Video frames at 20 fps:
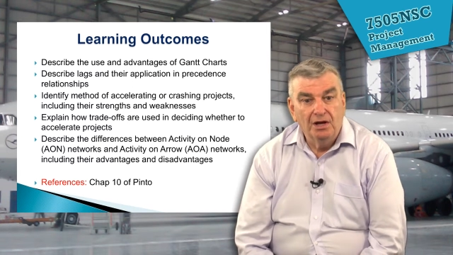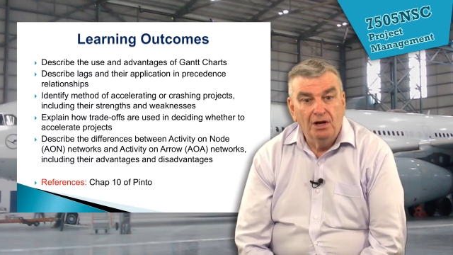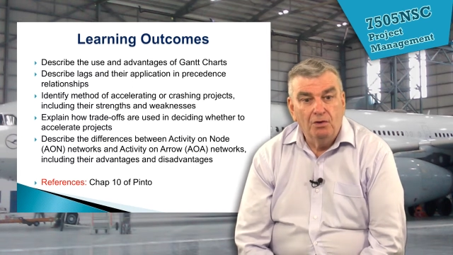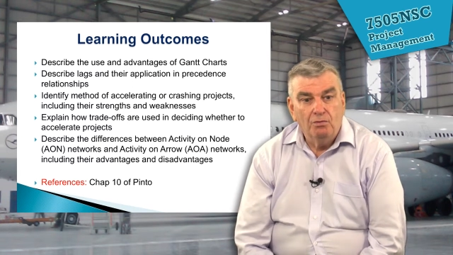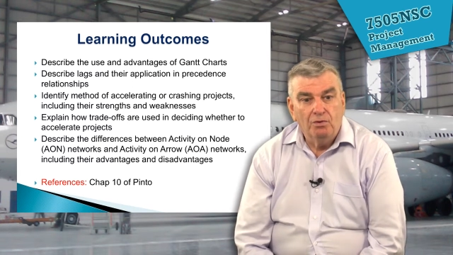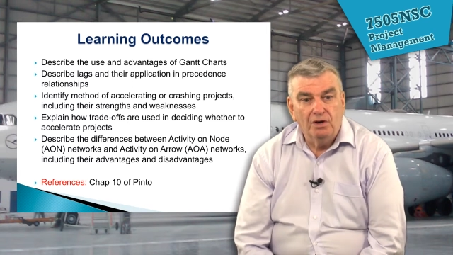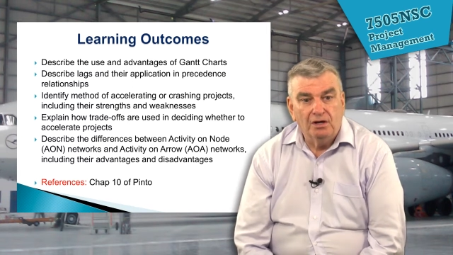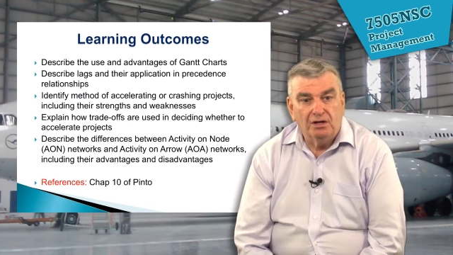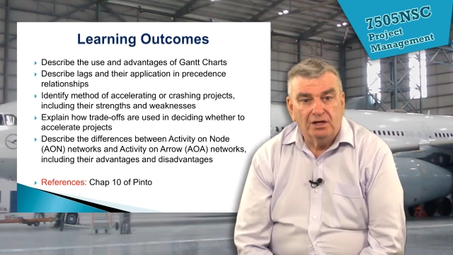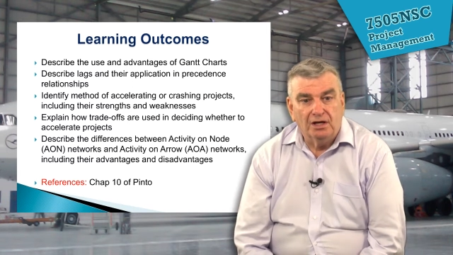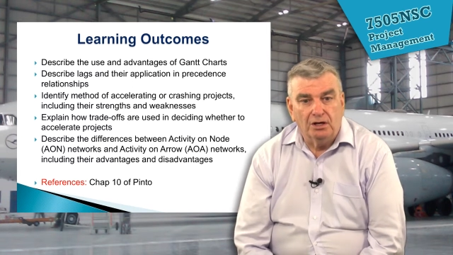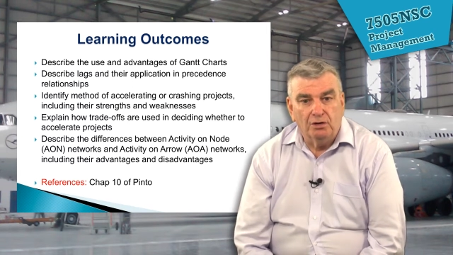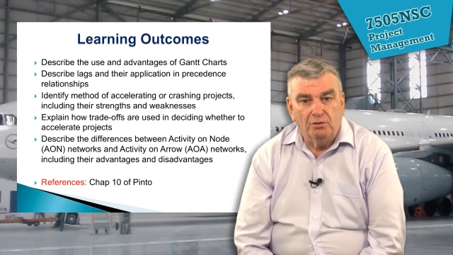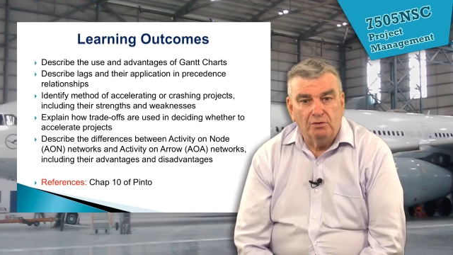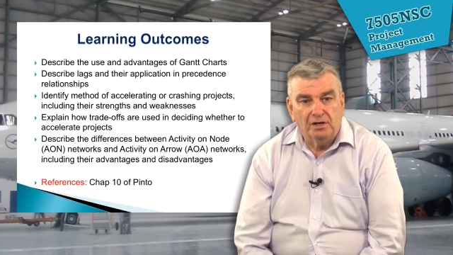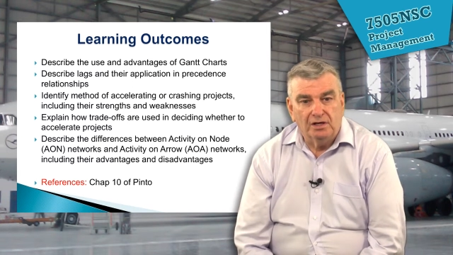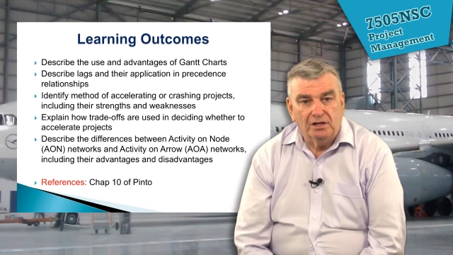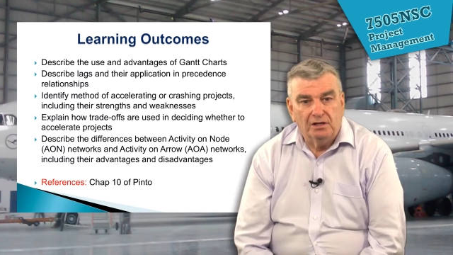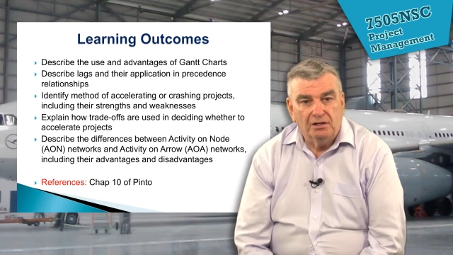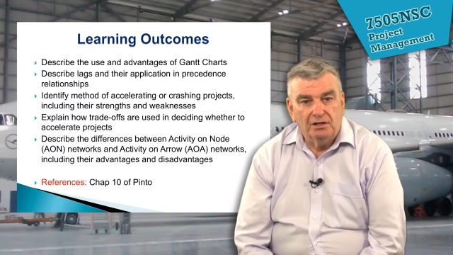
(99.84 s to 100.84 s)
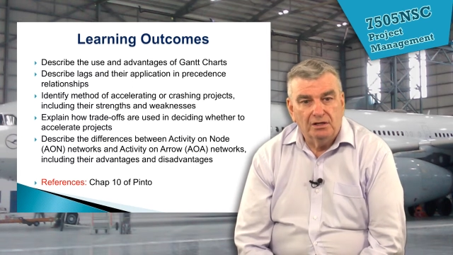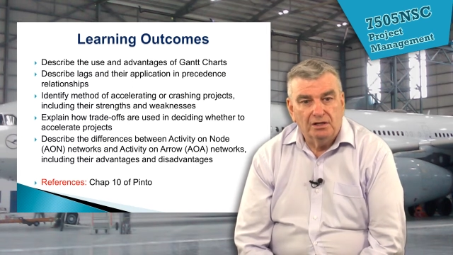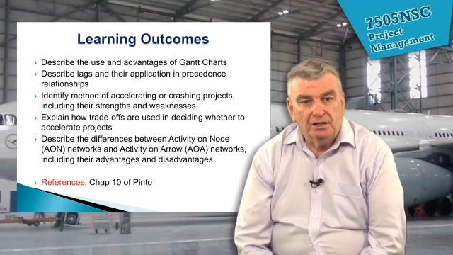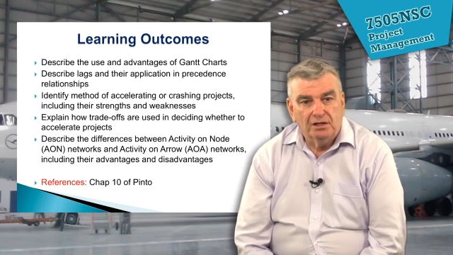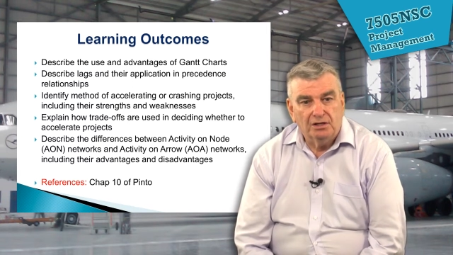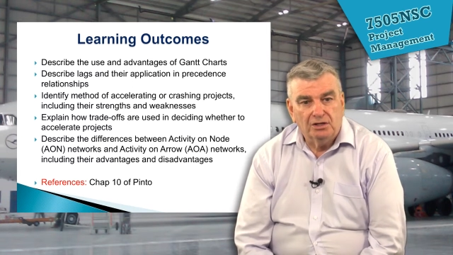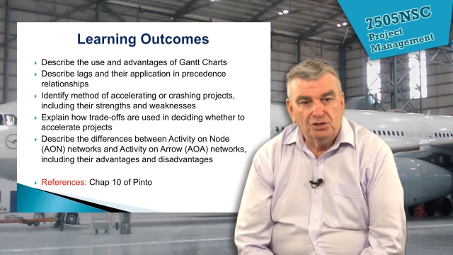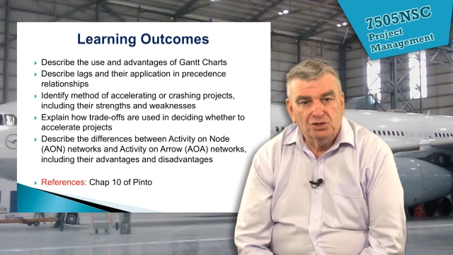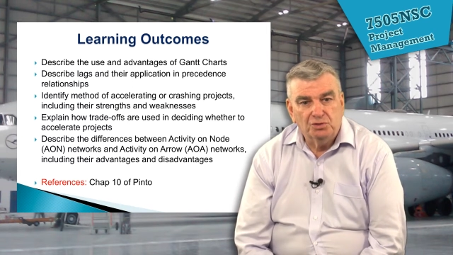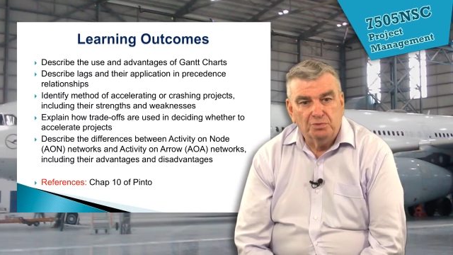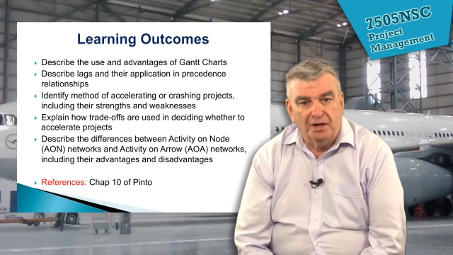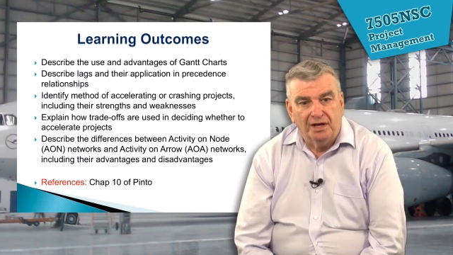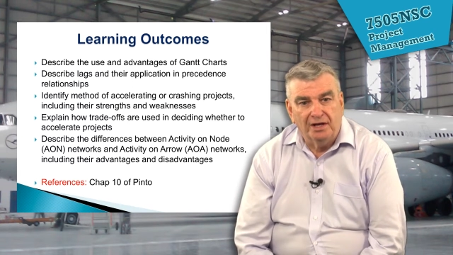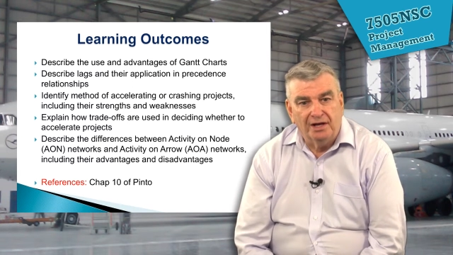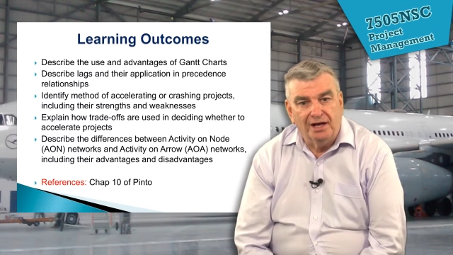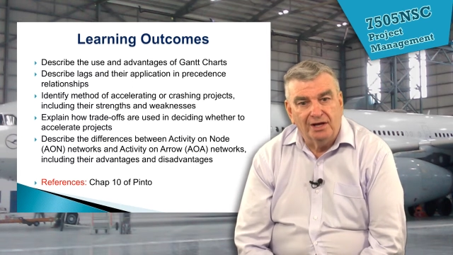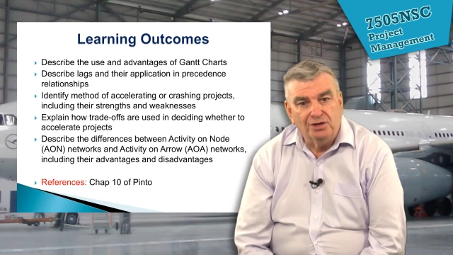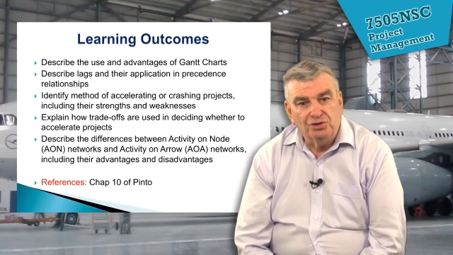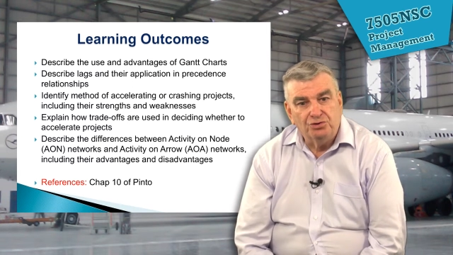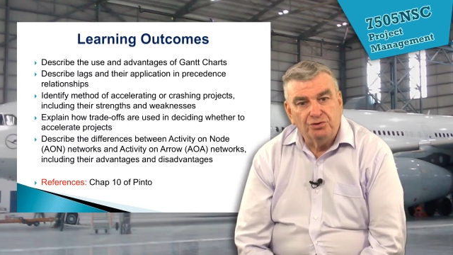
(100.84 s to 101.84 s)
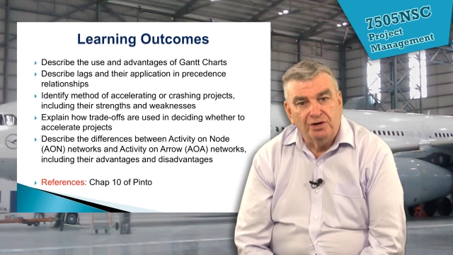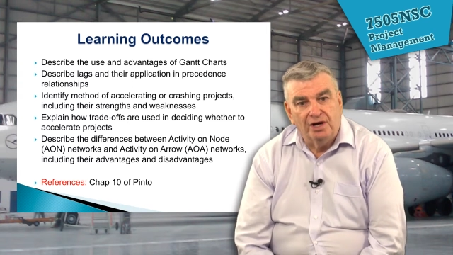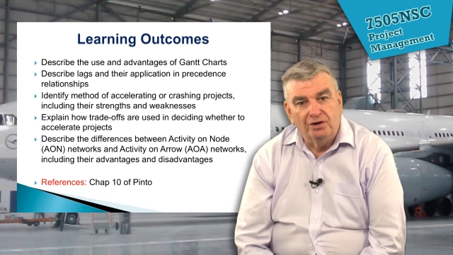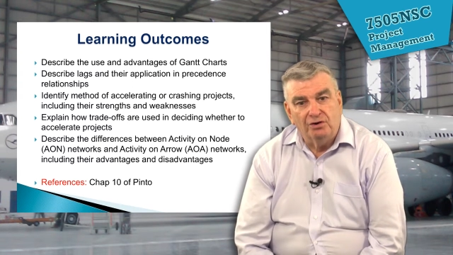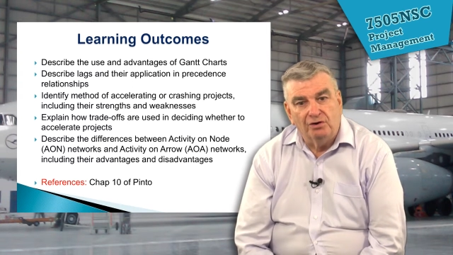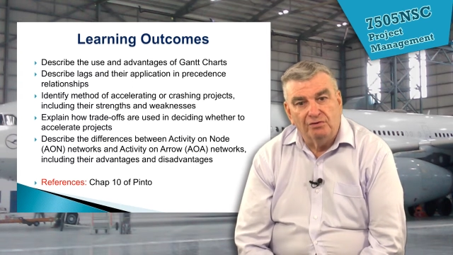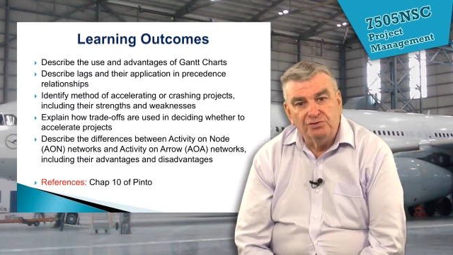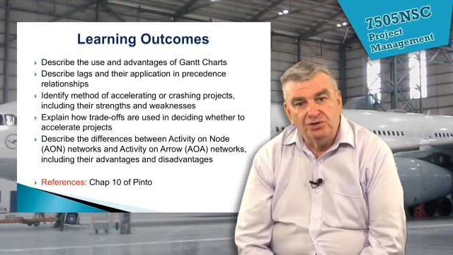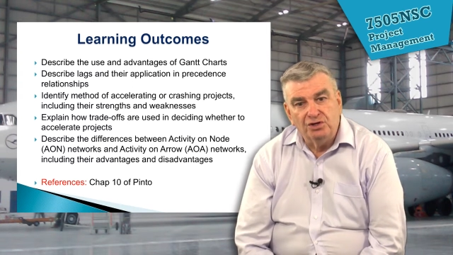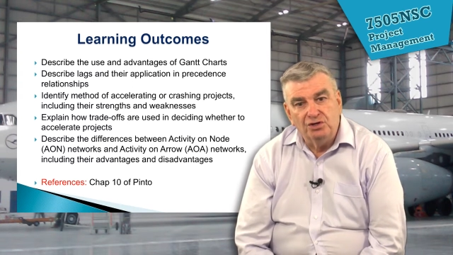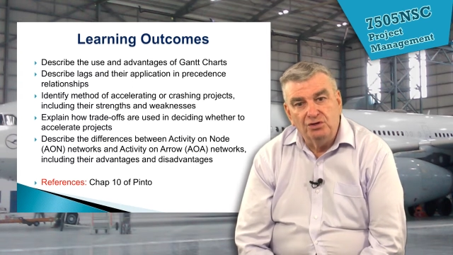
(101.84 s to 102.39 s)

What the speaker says: We're going to explain how trade-offs